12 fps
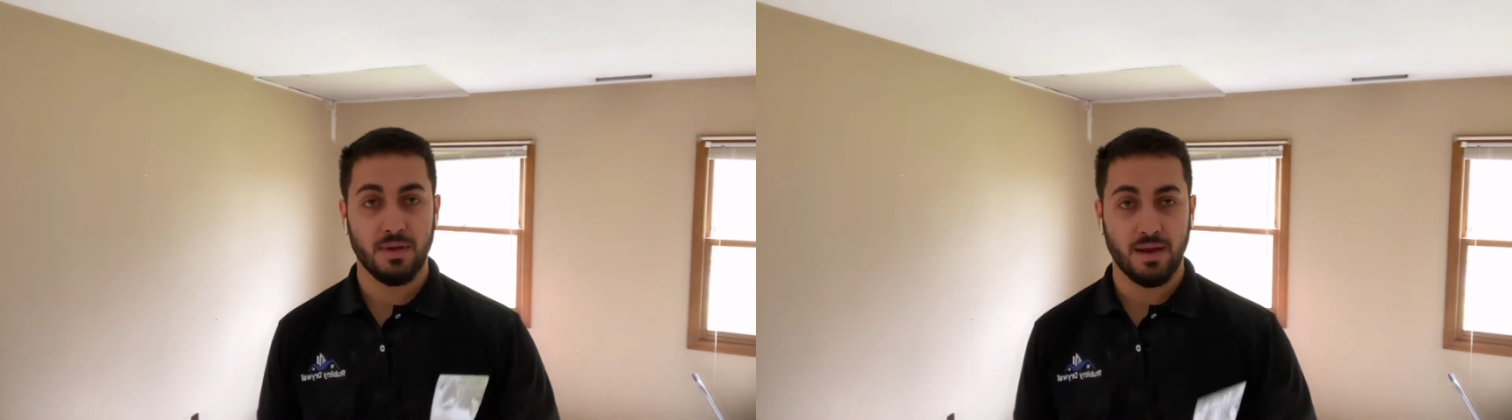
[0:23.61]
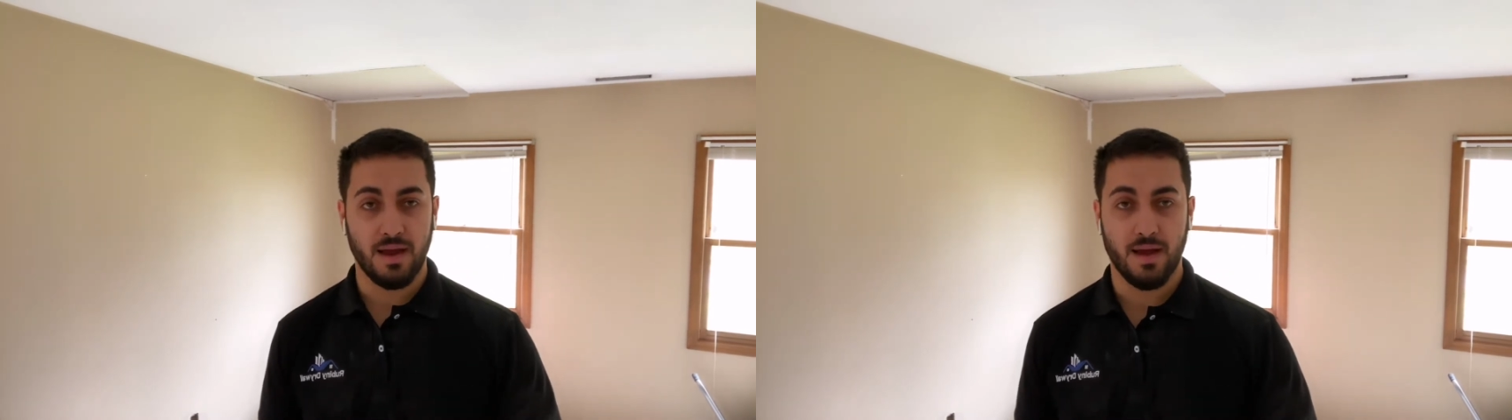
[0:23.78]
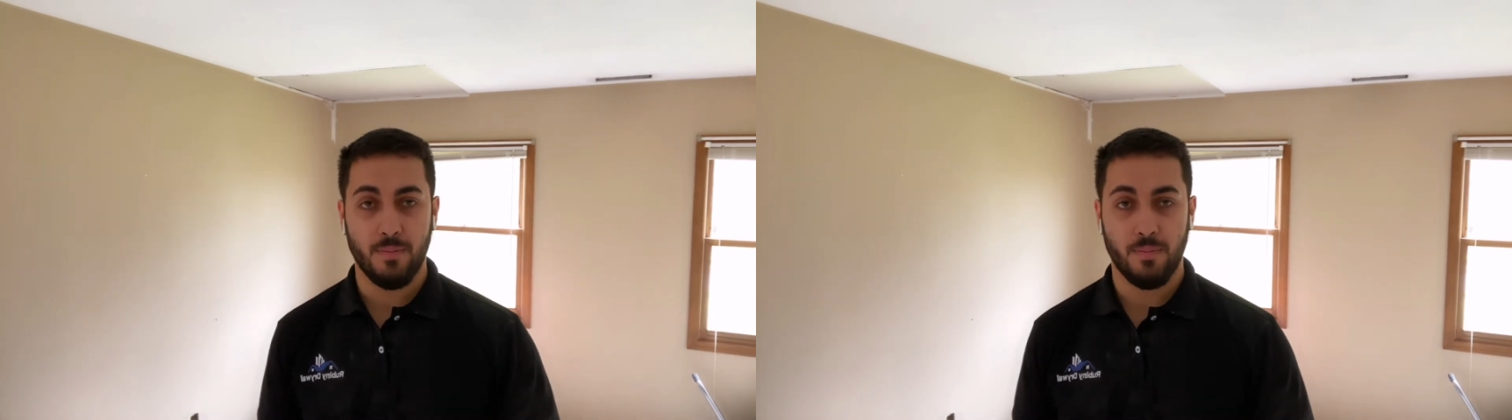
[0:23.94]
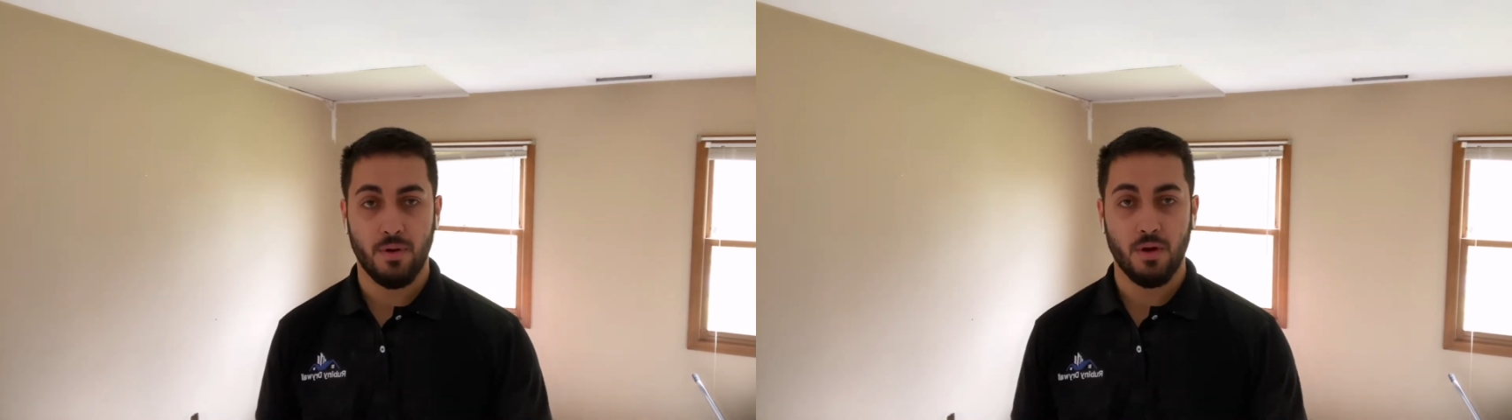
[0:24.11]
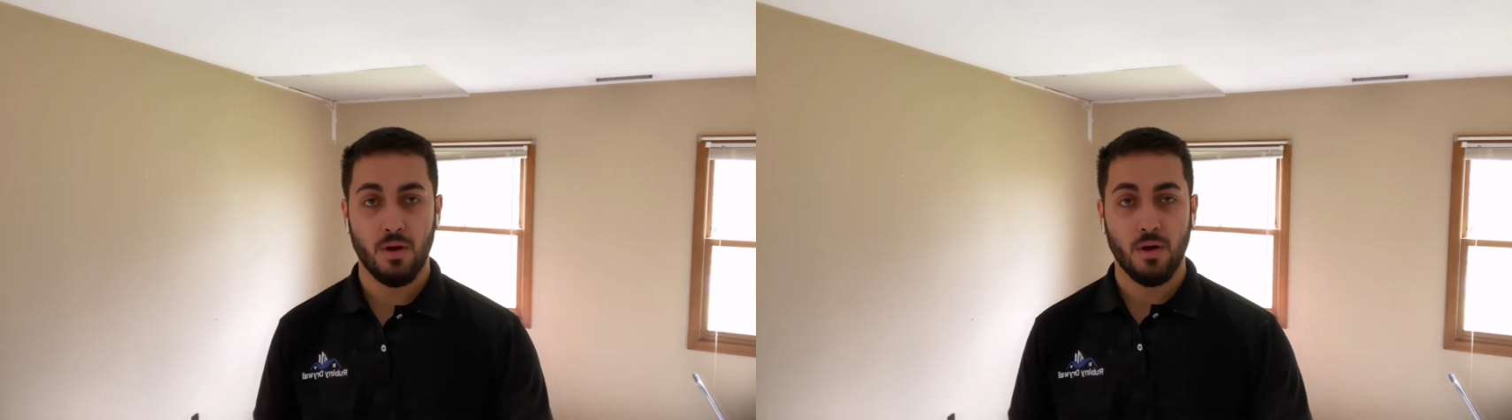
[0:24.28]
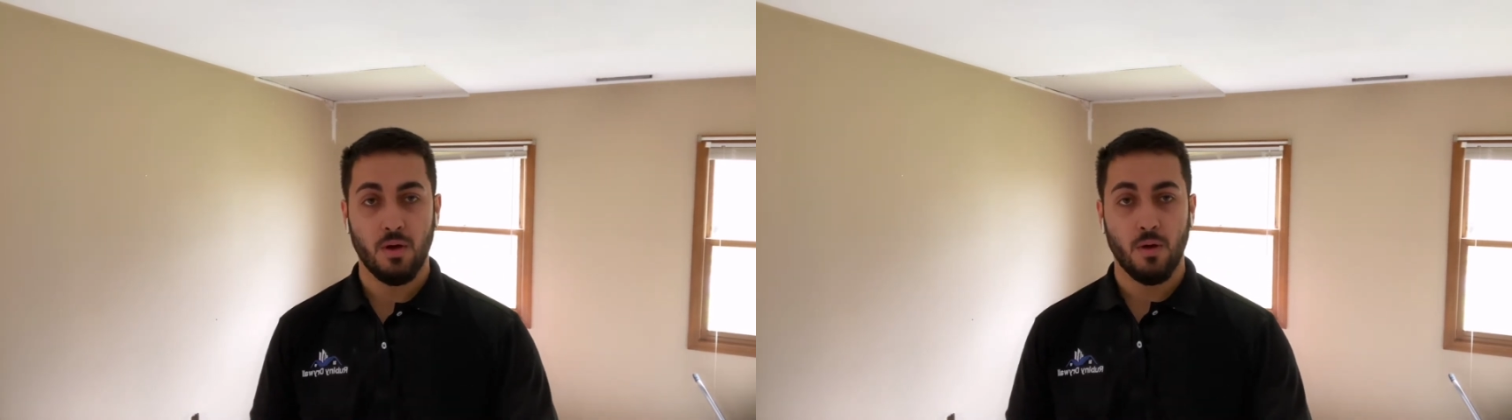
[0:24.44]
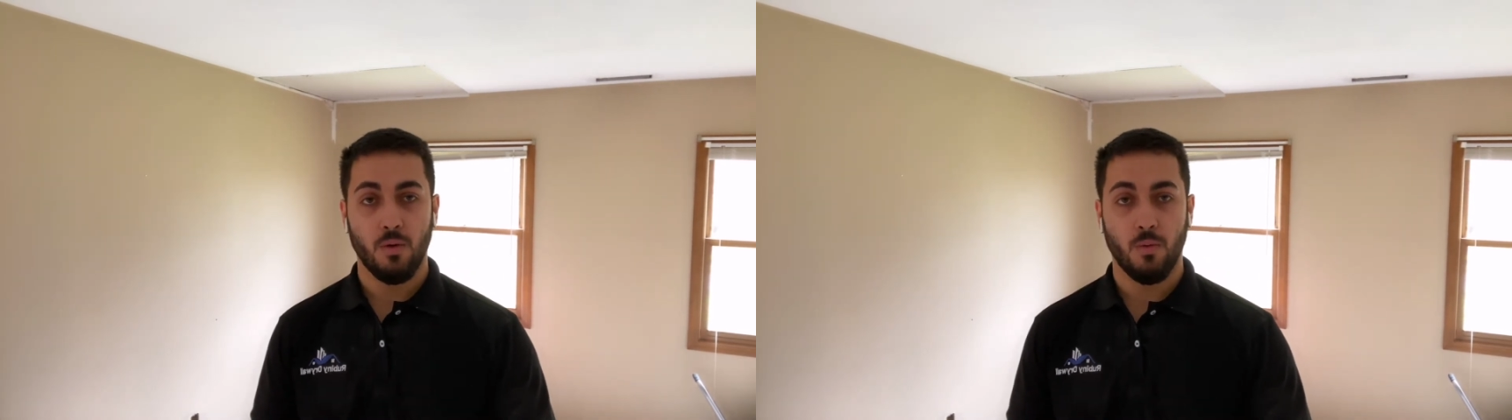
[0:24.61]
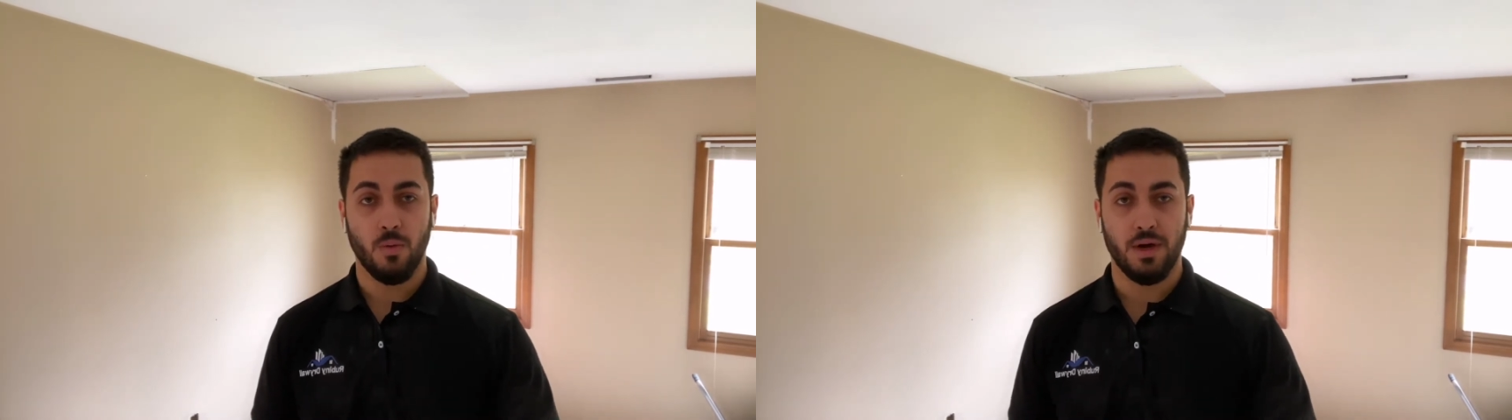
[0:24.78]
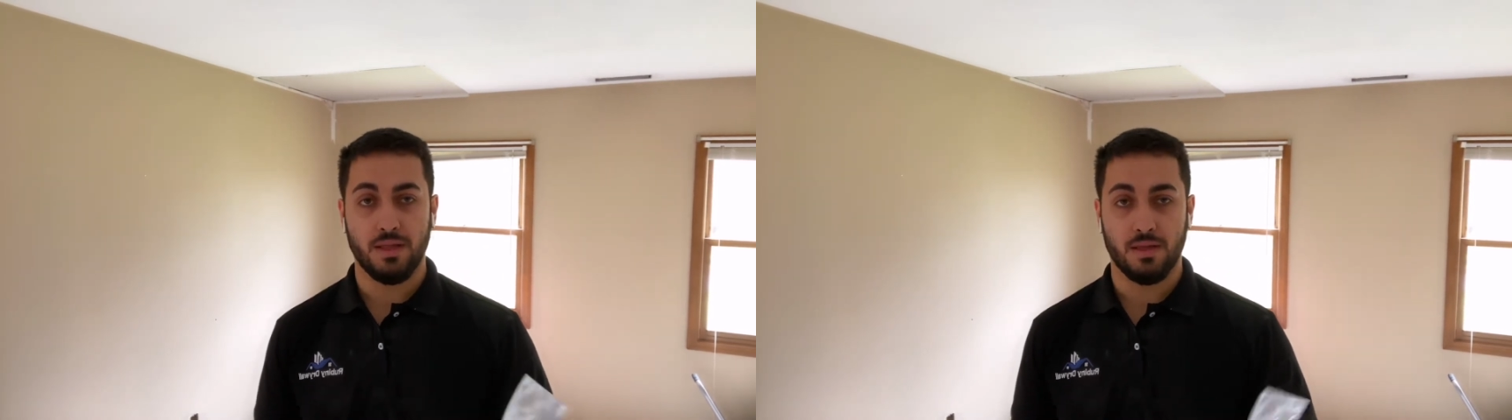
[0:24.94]
gap
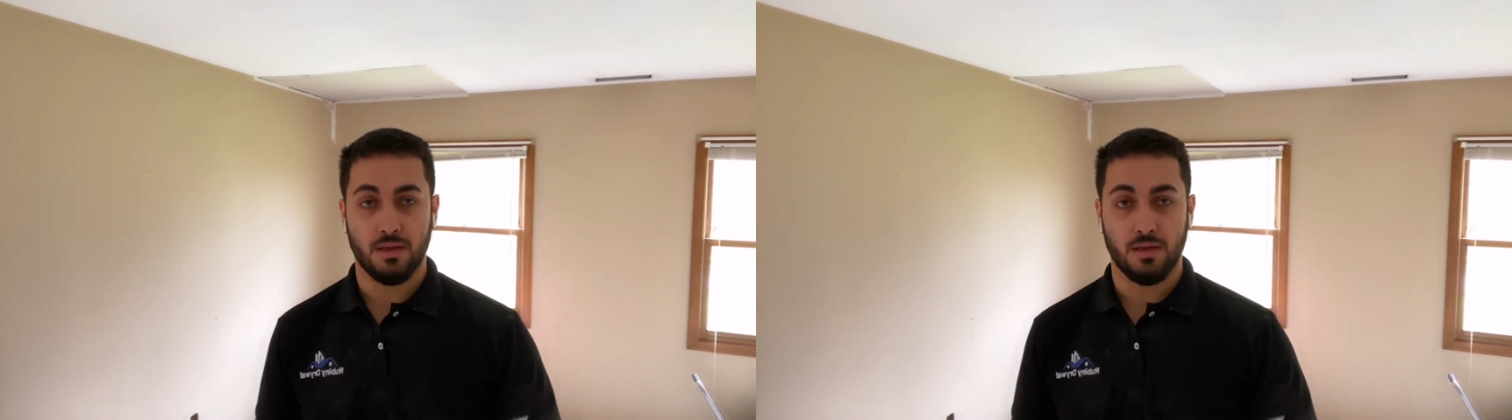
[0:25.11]
with